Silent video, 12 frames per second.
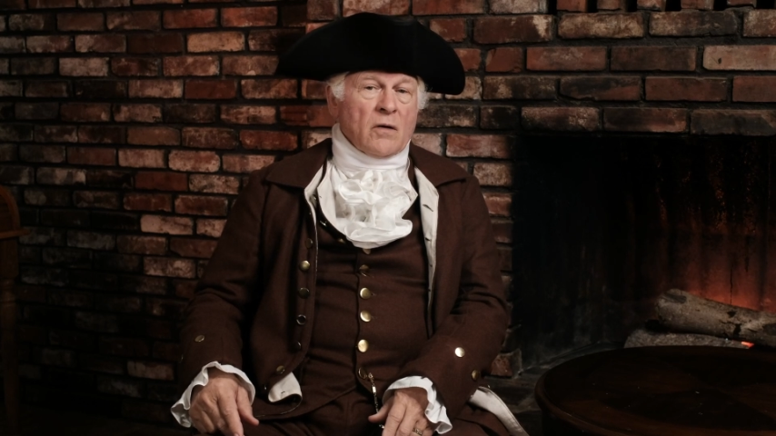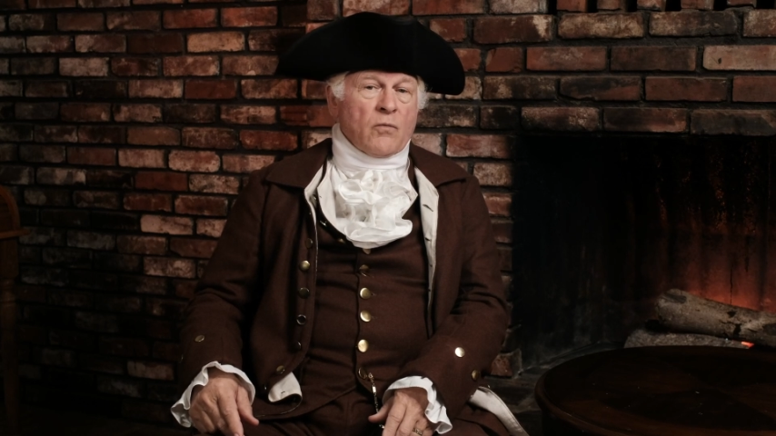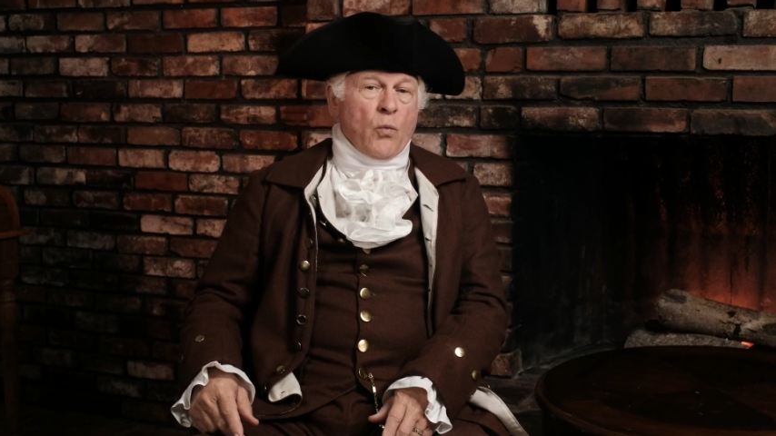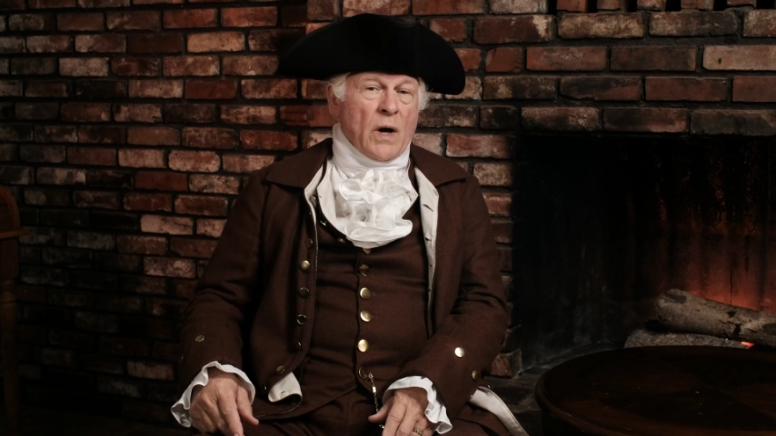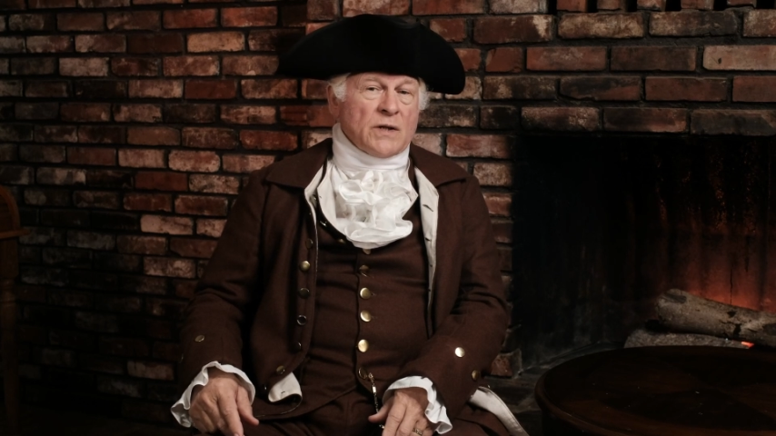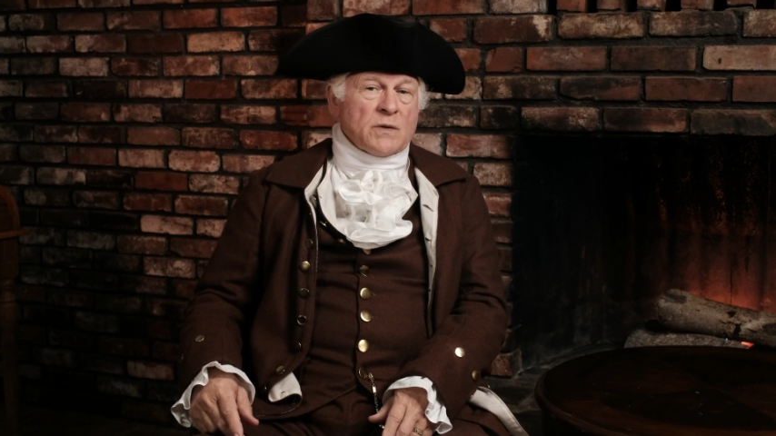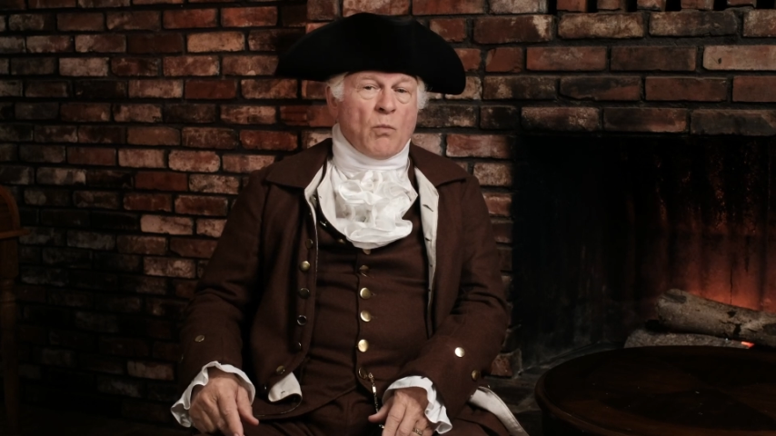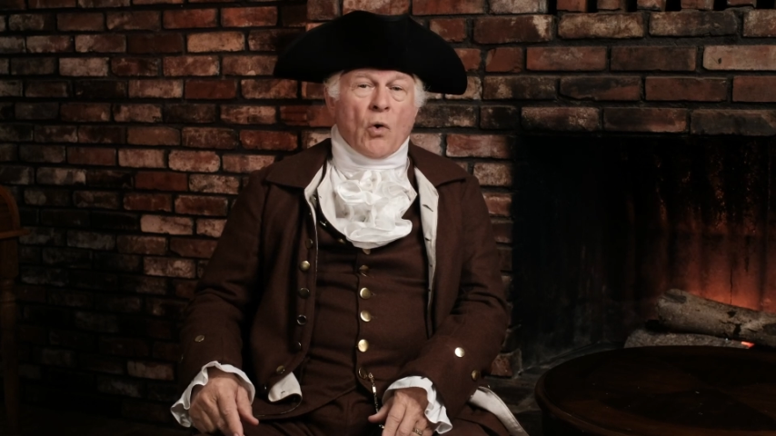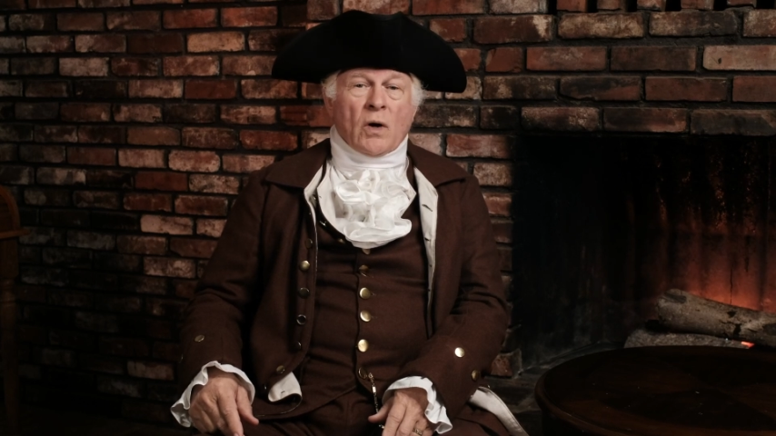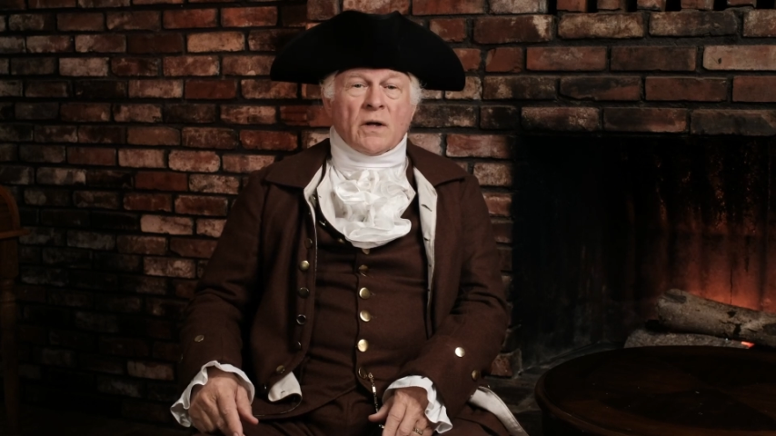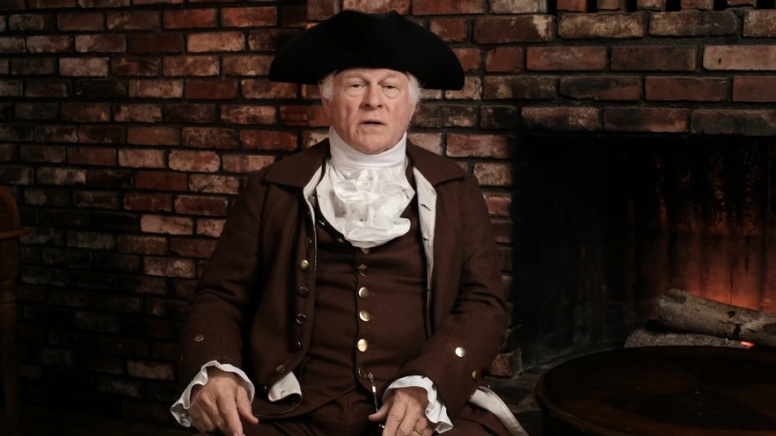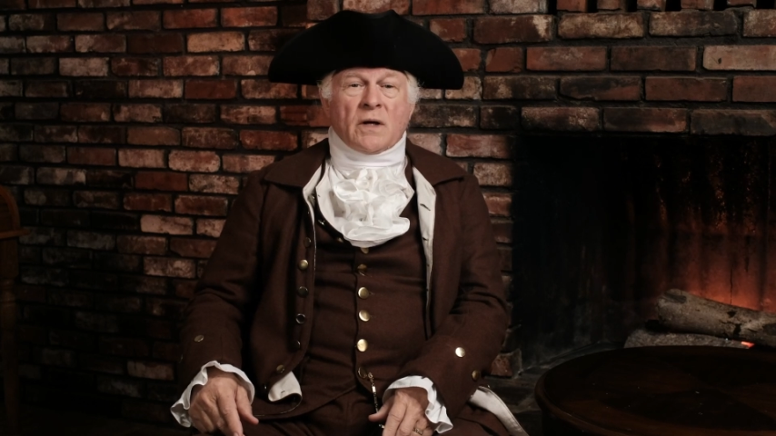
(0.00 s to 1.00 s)
of
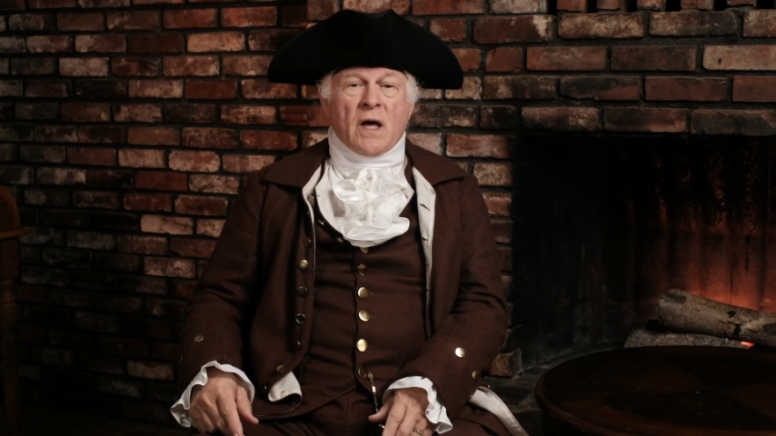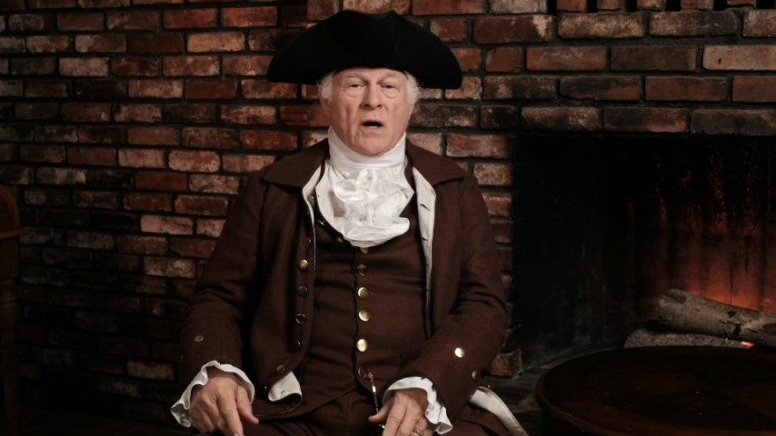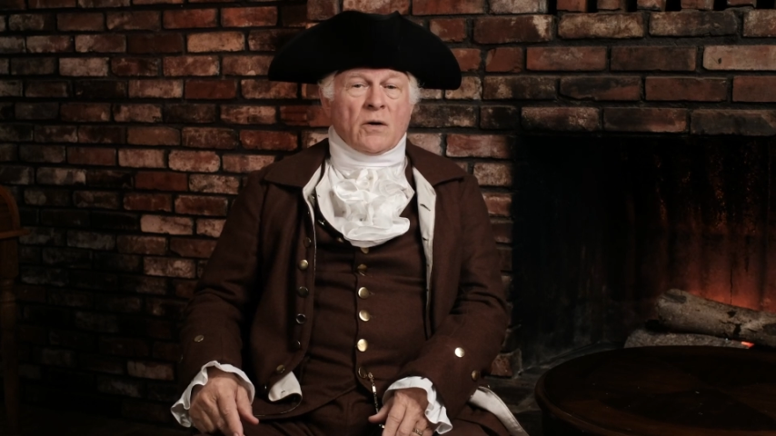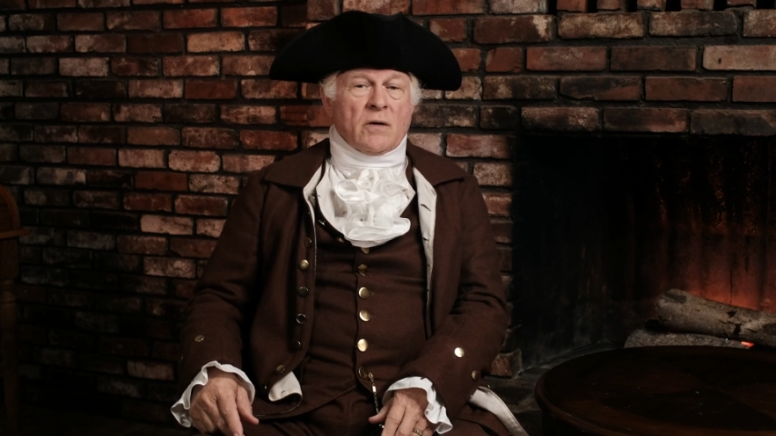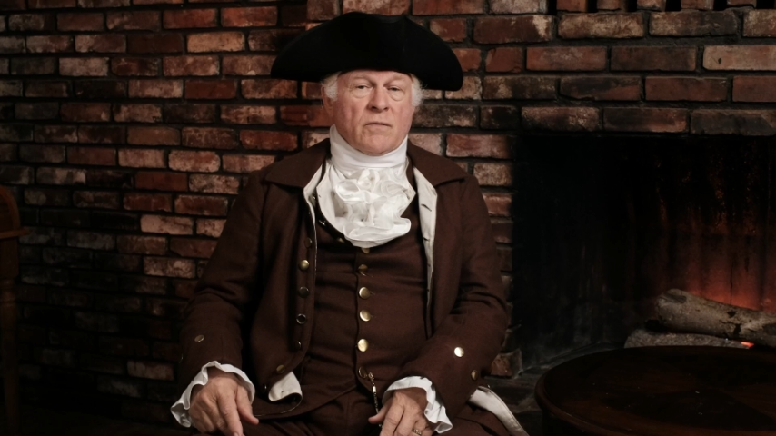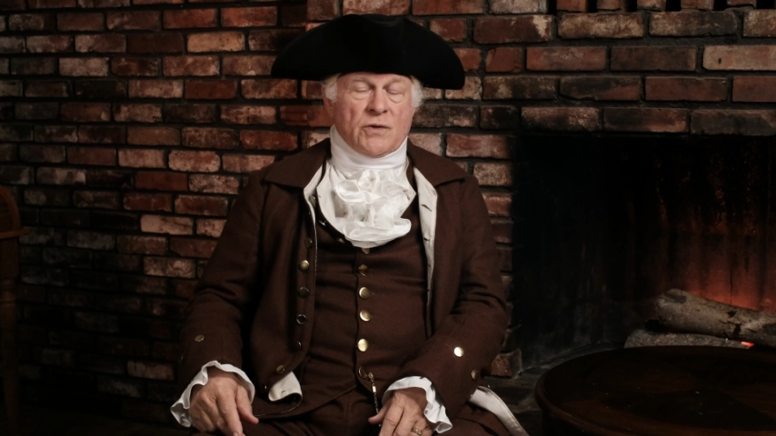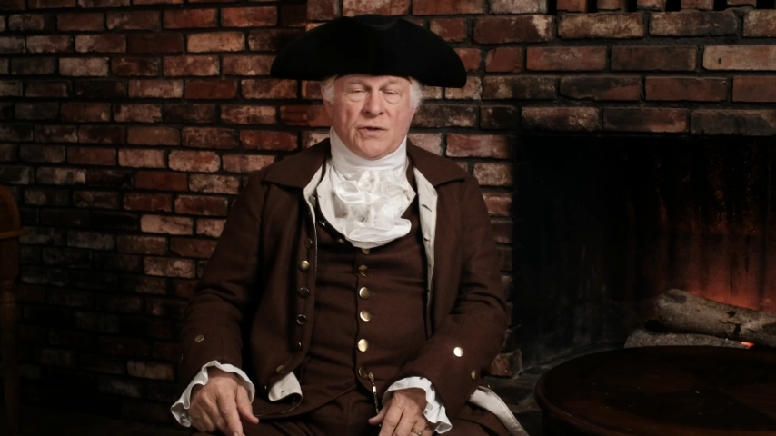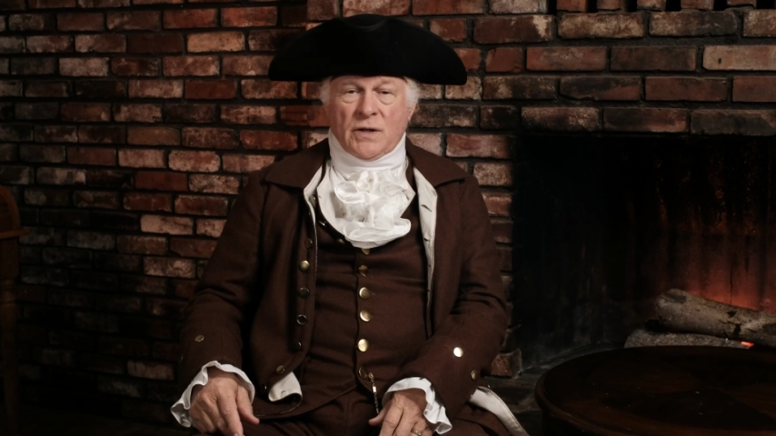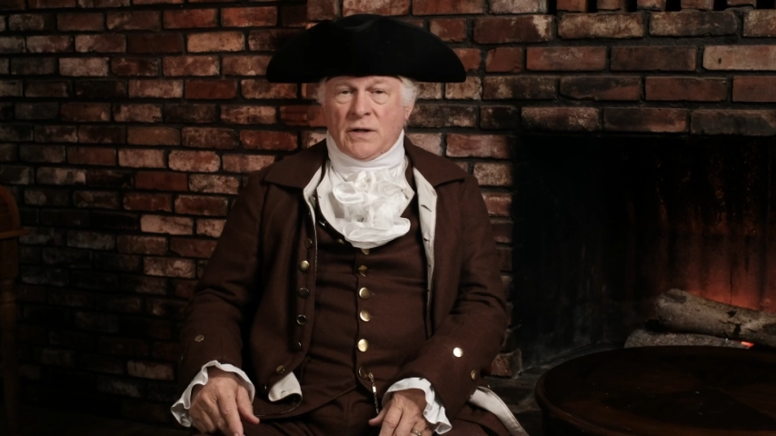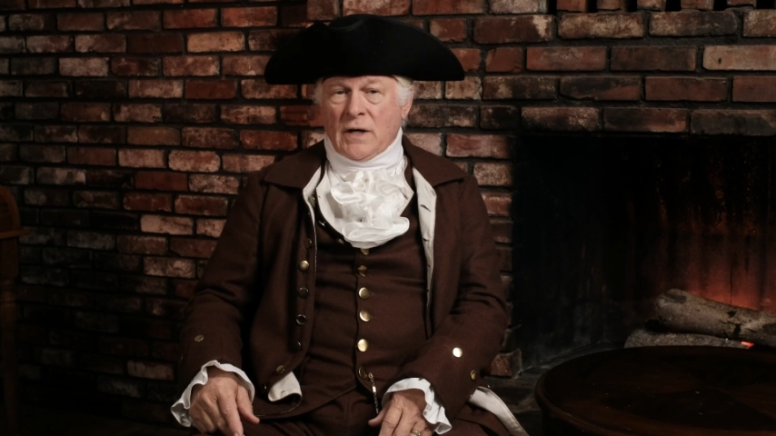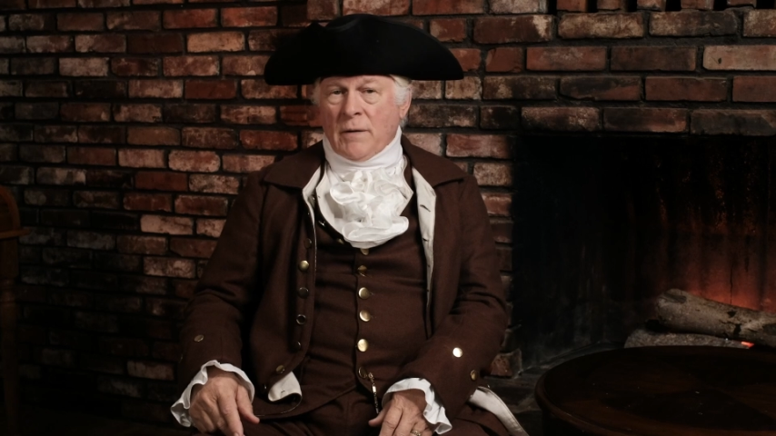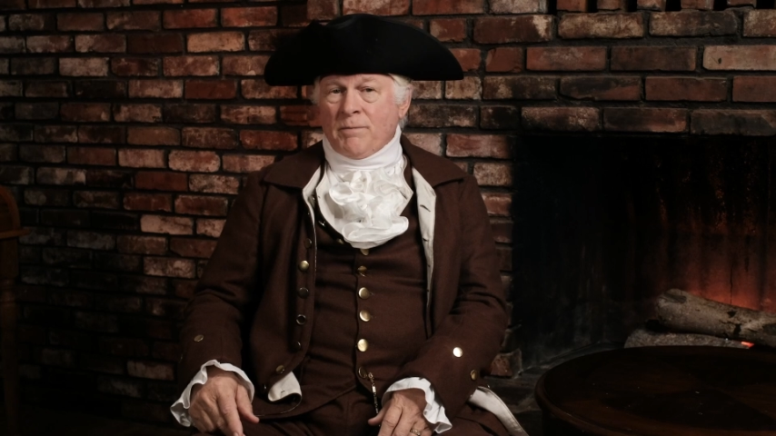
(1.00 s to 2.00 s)
Westmoreland County,
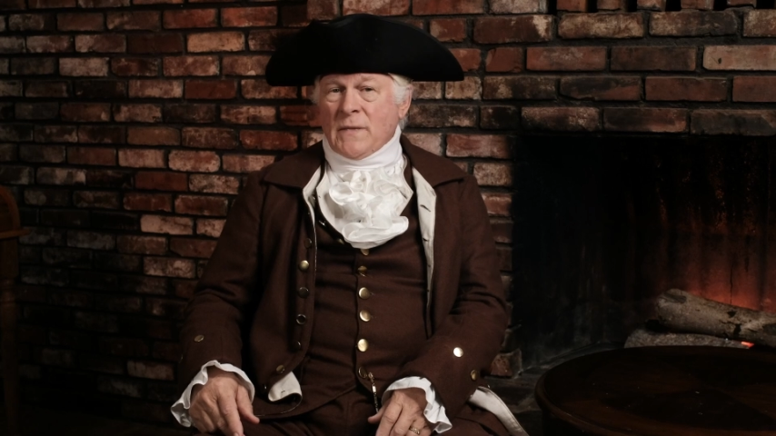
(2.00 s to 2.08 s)
Virginia.